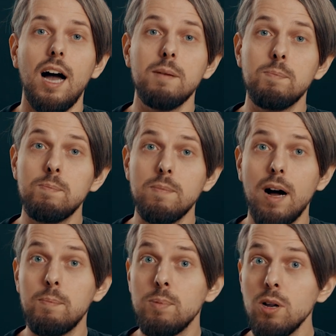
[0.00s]
I
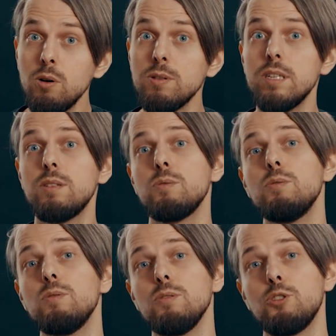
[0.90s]
upload it to
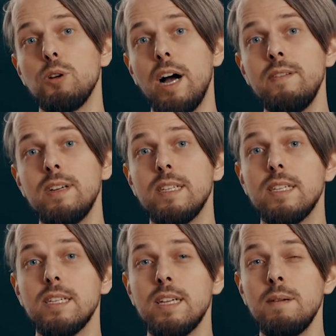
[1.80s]
Google Drive and
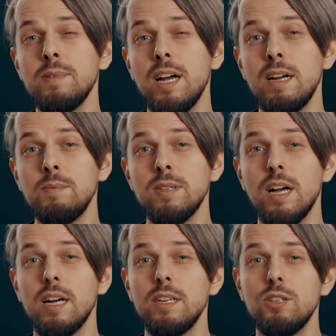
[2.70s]
sometimes
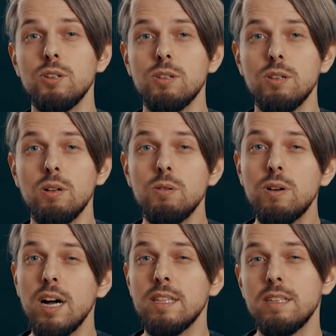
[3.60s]
I just look
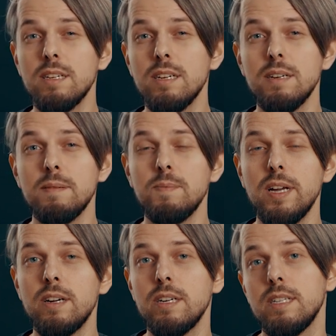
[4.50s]
at um,
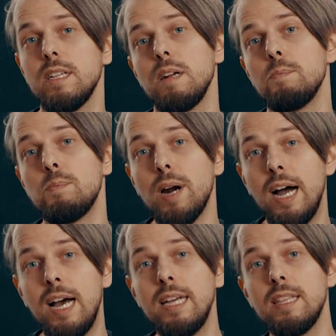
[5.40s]
areas that are
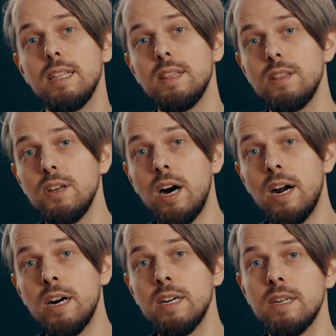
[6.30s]
bright,
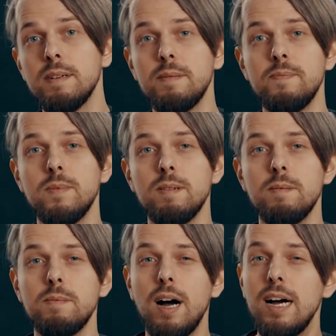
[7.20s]
dark.
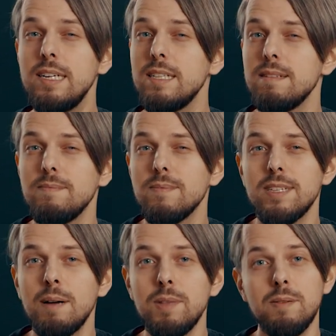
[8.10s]
I
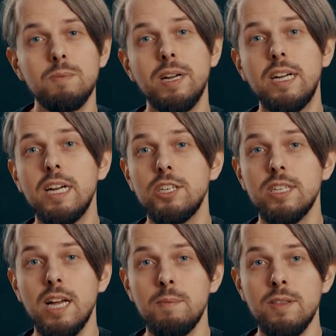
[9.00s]
sometimes might catch
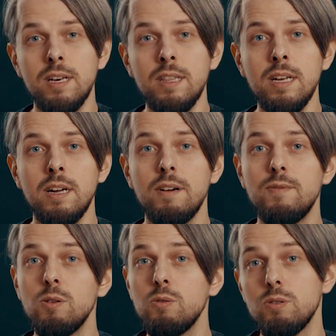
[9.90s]
something
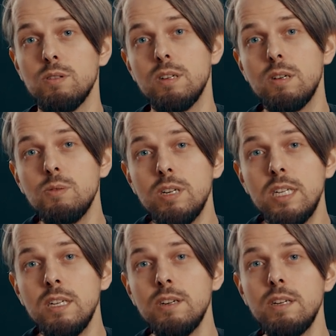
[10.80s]
focus on the
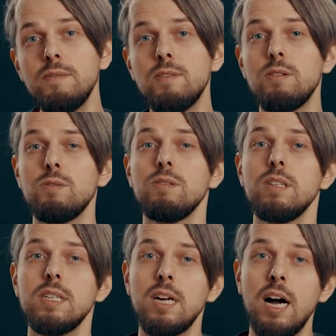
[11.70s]
greenery, focus on the
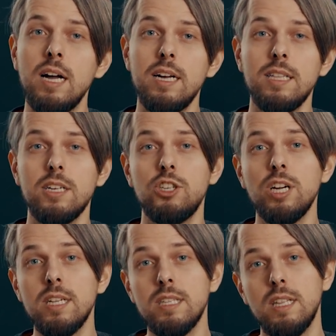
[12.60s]
sky, and
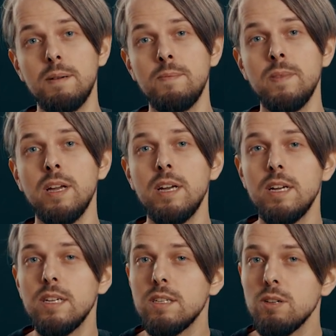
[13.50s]
adjust them
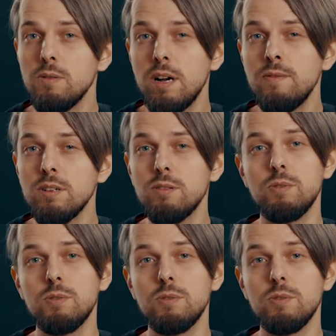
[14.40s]
so ever so